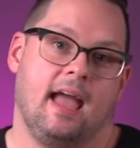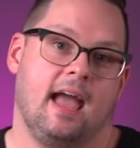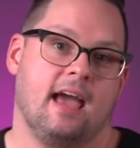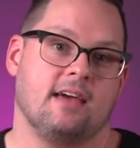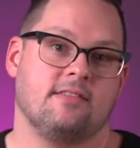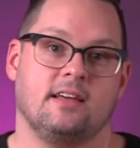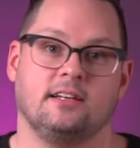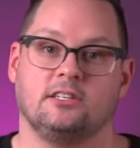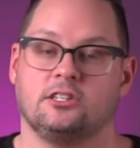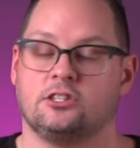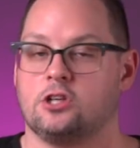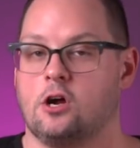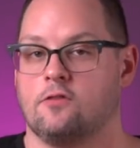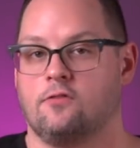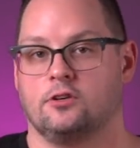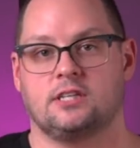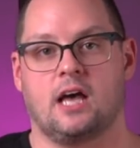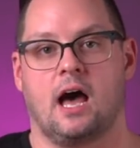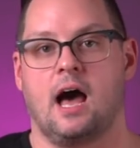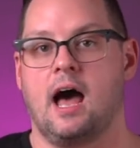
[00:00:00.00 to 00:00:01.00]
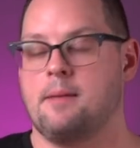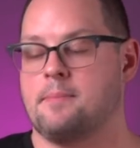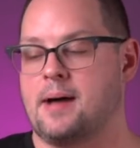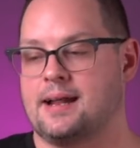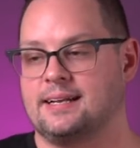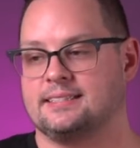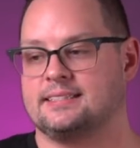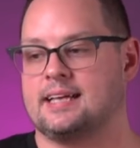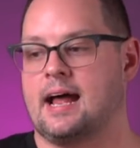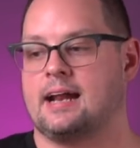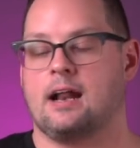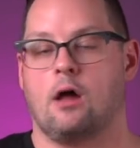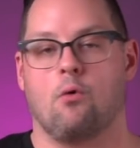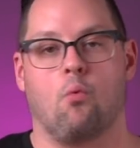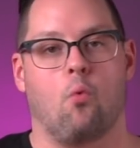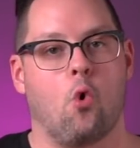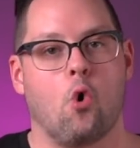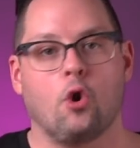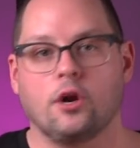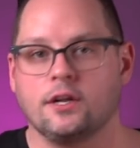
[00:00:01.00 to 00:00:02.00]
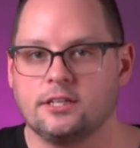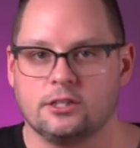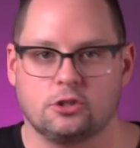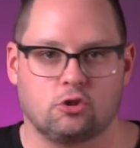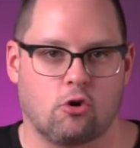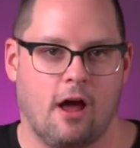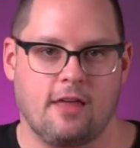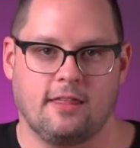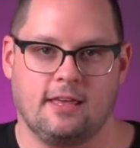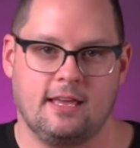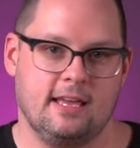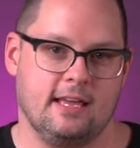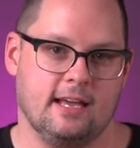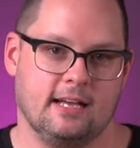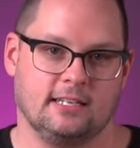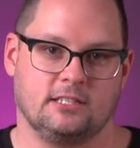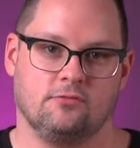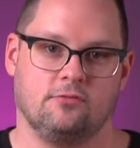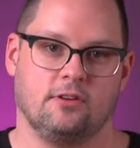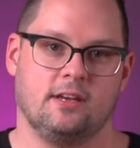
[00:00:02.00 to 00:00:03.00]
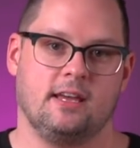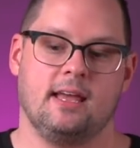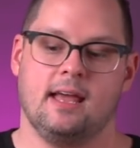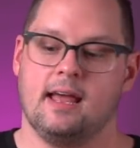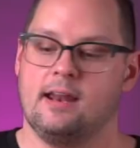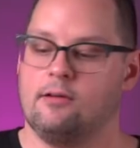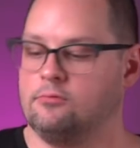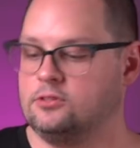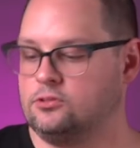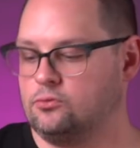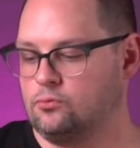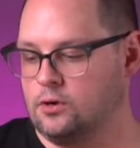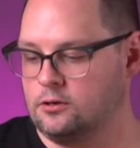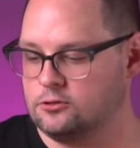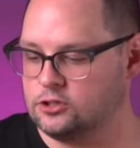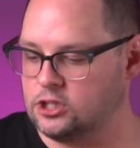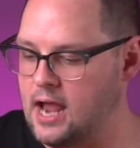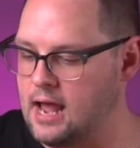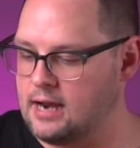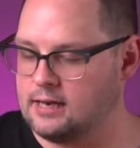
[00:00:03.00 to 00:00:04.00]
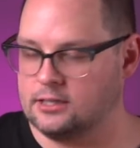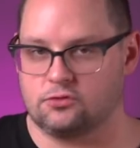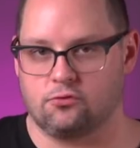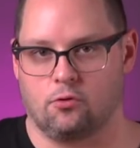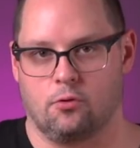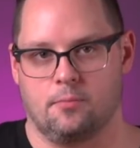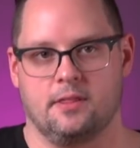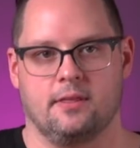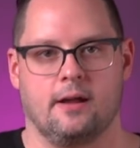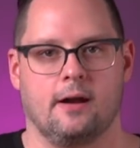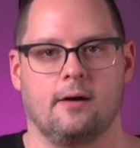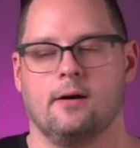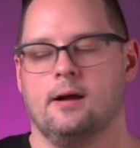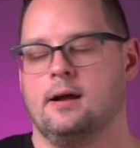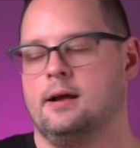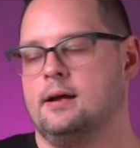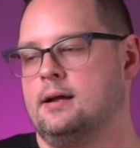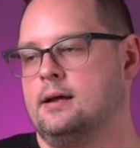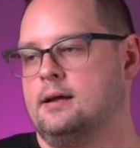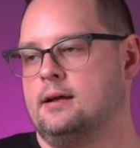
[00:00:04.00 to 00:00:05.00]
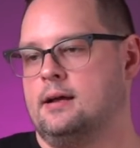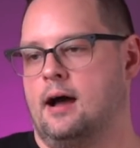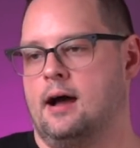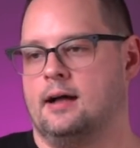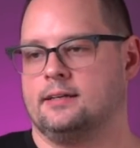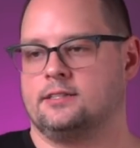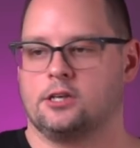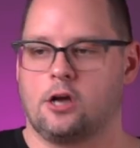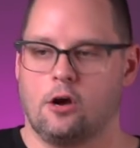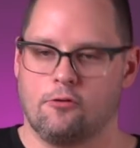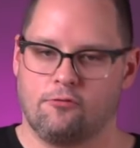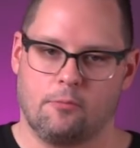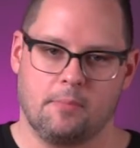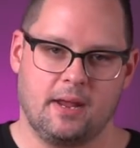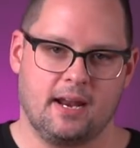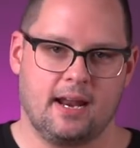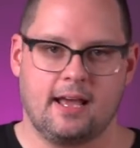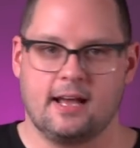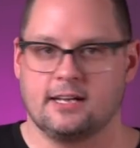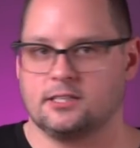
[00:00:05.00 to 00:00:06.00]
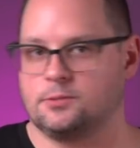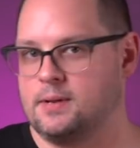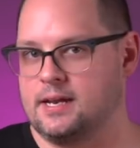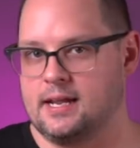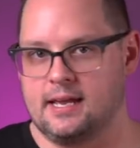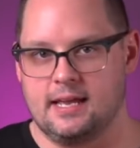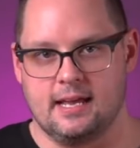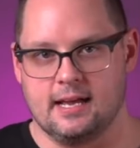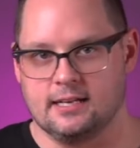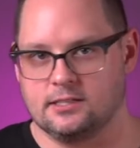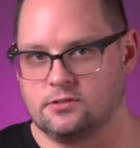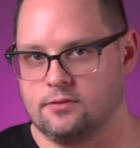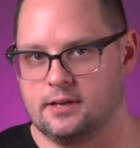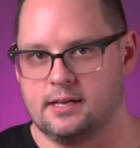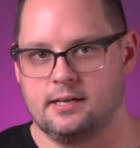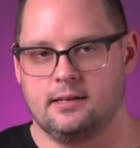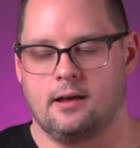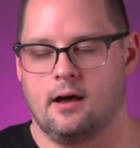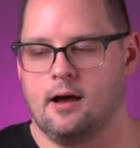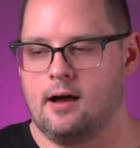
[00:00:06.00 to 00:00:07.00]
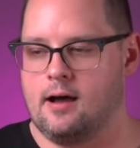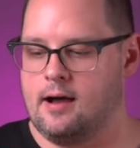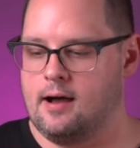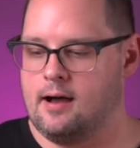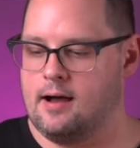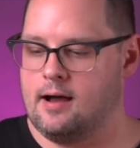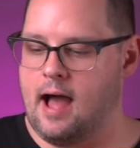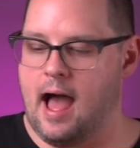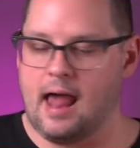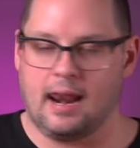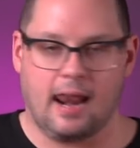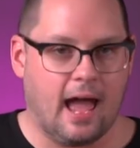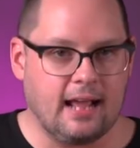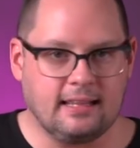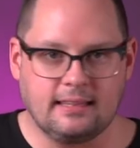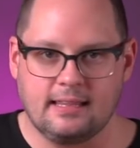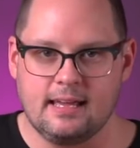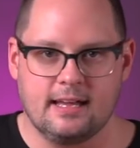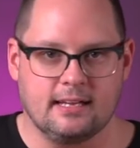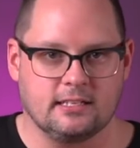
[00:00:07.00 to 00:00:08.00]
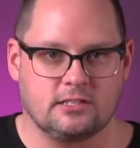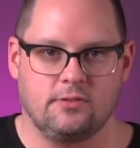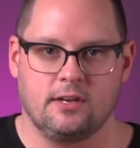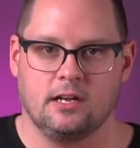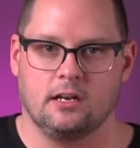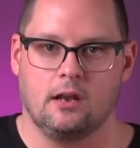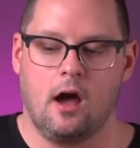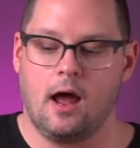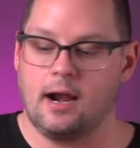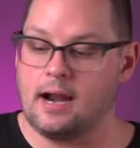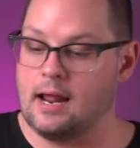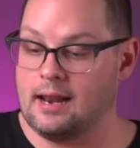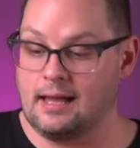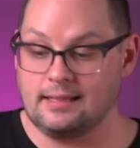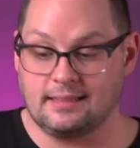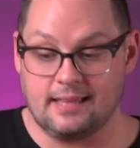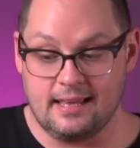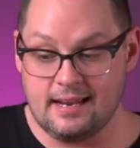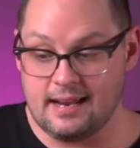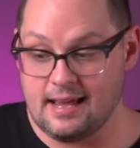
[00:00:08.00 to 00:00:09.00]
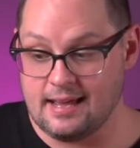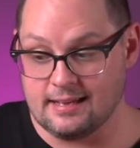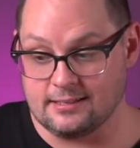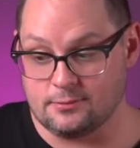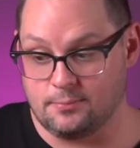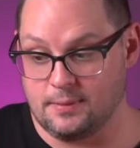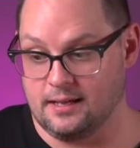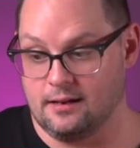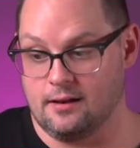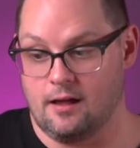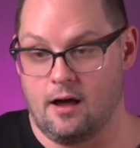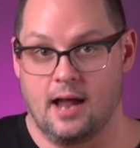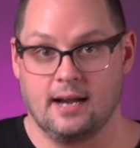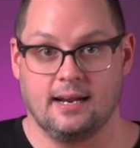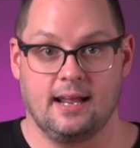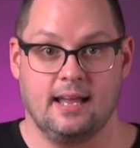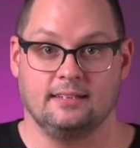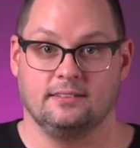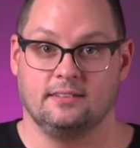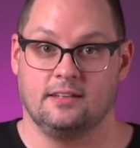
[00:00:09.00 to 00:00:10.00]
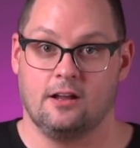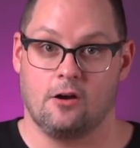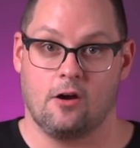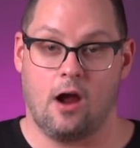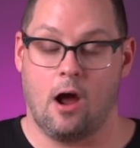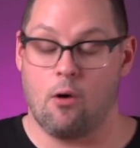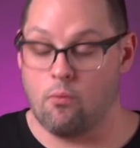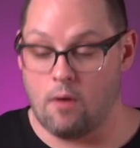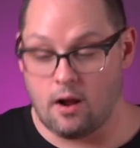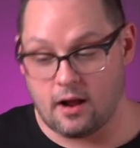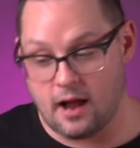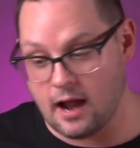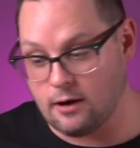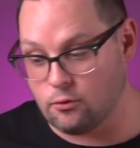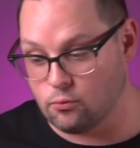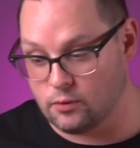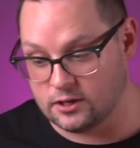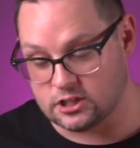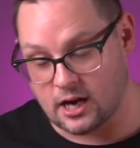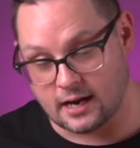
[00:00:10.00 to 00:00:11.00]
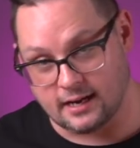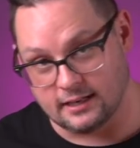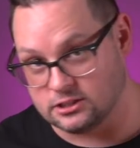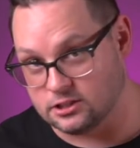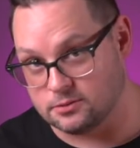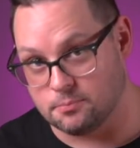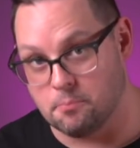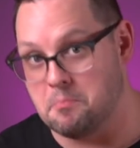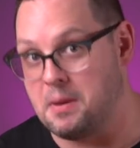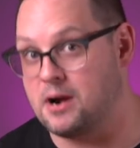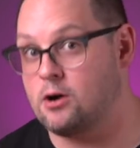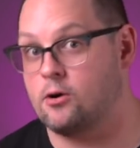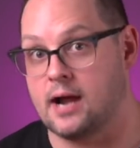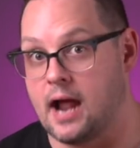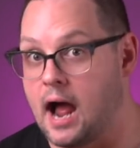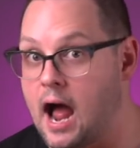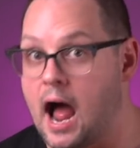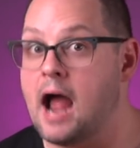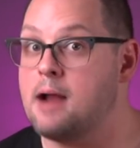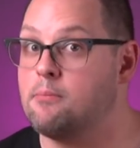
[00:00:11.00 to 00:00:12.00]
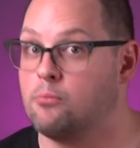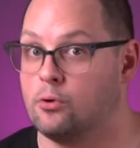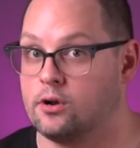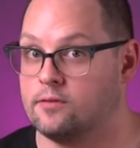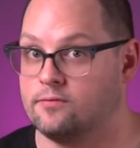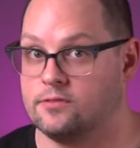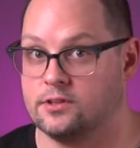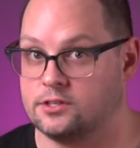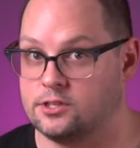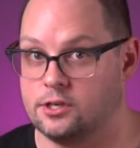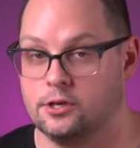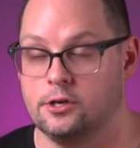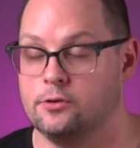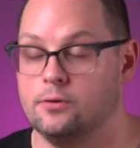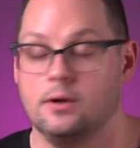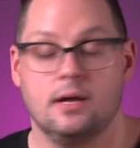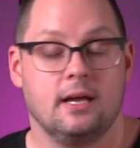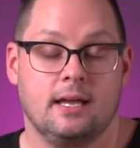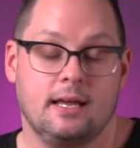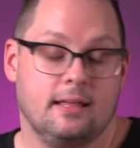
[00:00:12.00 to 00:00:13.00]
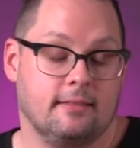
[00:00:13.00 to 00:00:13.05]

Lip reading: And then just over time, I decided I wanted to try the ESV, and it was a real challenge for me there to go from NASB to ESV. I like the ESV a lot. I like the NASB a lot. And I kind of wish I could just marry a hybrid of the two.